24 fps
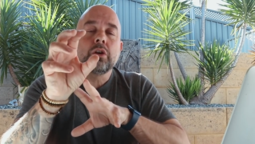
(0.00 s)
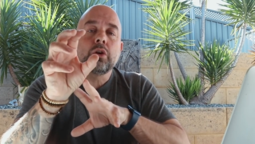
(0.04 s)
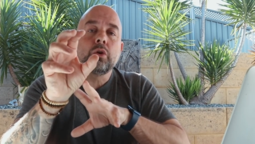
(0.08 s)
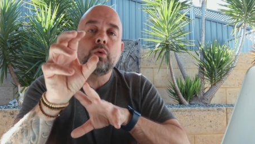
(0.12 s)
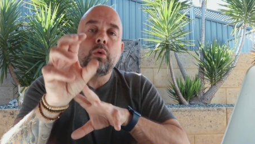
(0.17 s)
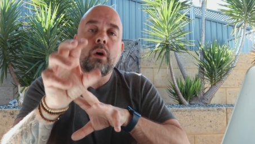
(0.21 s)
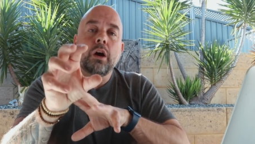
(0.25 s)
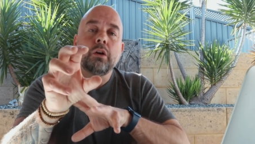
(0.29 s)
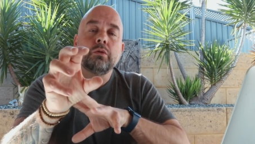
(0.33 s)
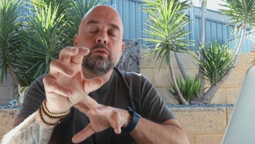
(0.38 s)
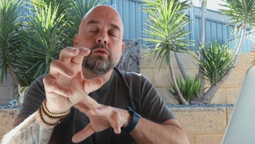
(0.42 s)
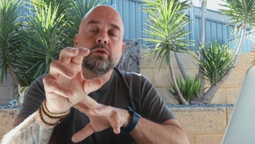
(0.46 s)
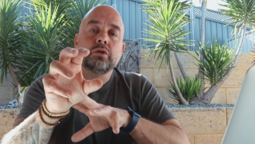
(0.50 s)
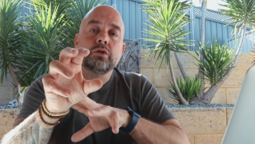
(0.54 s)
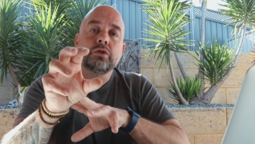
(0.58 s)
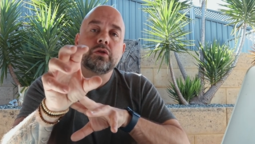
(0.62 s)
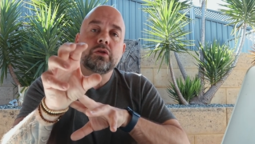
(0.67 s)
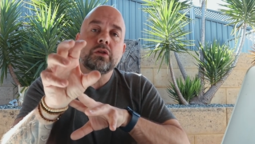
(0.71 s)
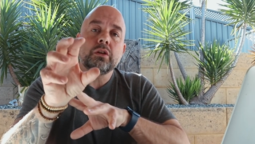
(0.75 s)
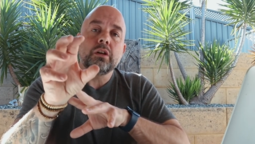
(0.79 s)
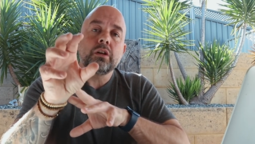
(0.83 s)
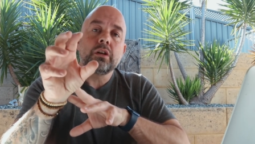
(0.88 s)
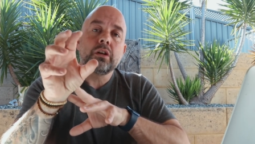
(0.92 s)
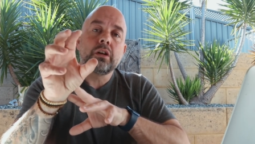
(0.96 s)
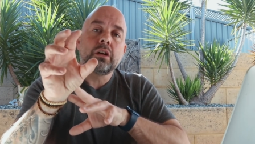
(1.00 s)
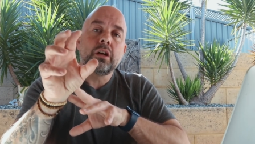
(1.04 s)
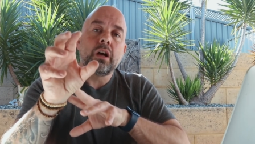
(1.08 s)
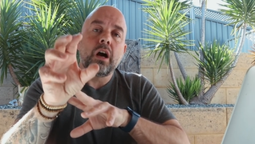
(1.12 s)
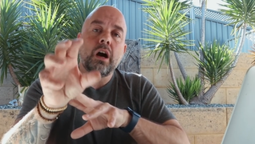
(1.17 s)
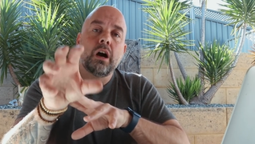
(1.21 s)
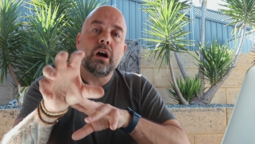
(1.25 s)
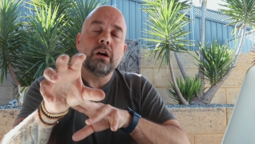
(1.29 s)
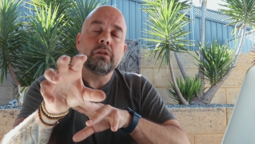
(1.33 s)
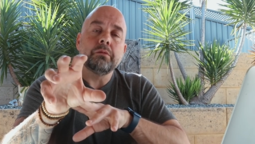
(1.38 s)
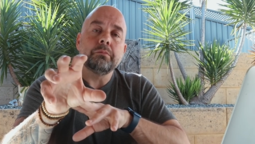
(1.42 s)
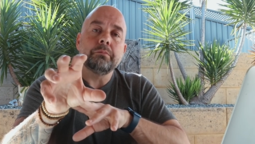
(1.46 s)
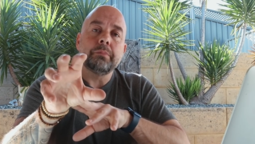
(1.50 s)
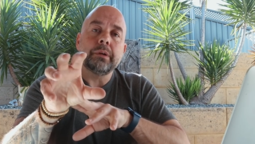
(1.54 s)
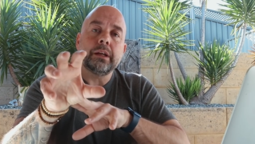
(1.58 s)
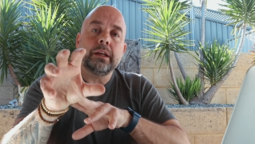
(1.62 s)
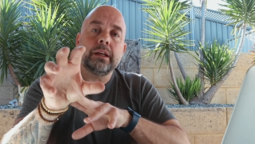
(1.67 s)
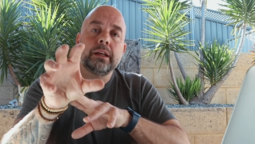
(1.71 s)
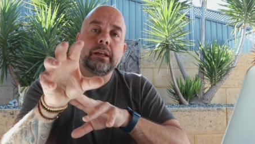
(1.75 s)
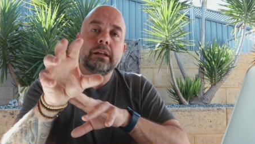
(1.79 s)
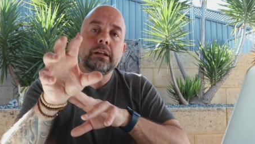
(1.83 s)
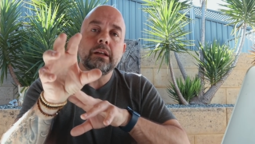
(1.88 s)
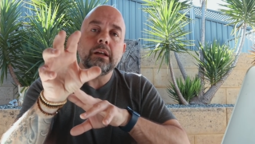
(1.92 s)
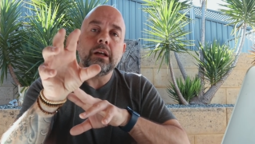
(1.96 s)
quotes can't
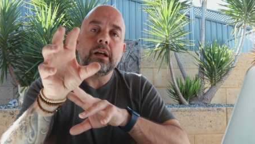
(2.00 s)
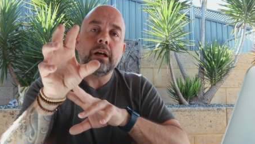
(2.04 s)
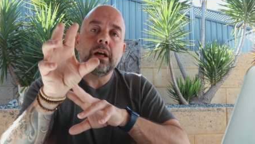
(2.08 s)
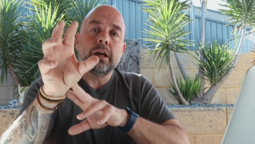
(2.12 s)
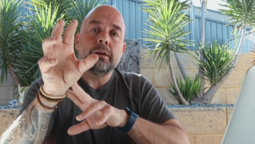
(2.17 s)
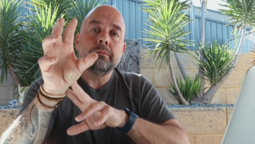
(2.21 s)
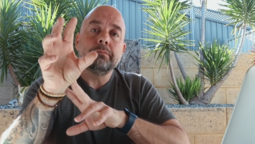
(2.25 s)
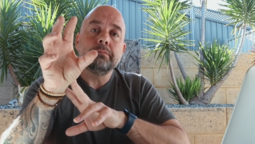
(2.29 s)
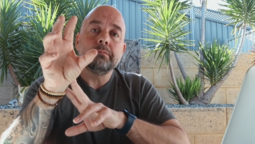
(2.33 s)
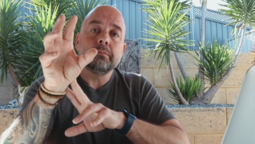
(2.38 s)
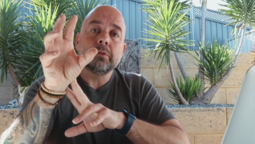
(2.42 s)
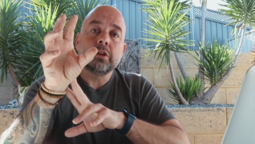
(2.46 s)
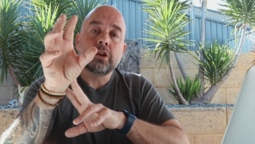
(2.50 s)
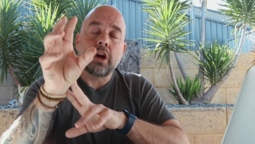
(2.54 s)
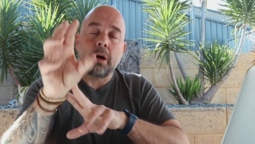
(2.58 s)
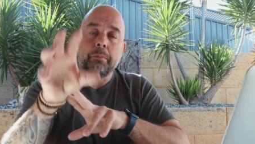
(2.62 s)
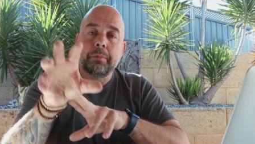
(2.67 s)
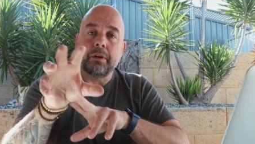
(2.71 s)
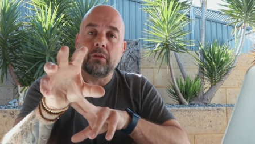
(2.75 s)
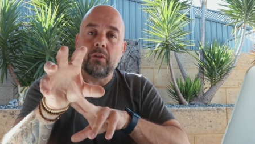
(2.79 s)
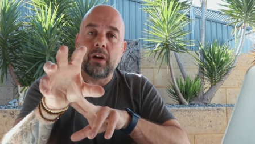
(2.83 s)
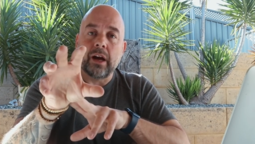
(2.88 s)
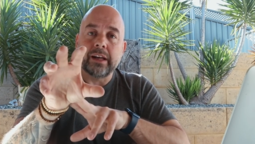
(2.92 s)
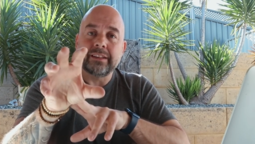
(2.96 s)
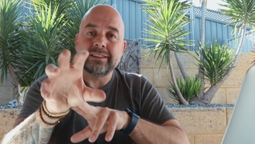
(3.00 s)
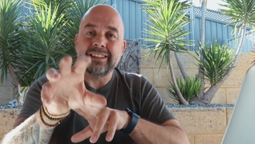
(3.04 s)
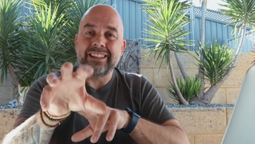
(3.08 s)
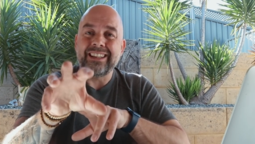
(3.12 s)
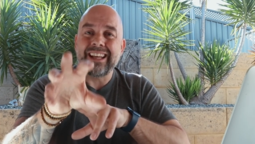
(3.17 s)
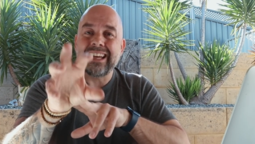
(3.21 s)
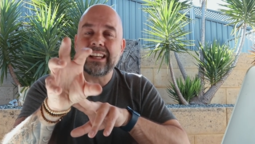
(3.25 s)
be um, copyrighted.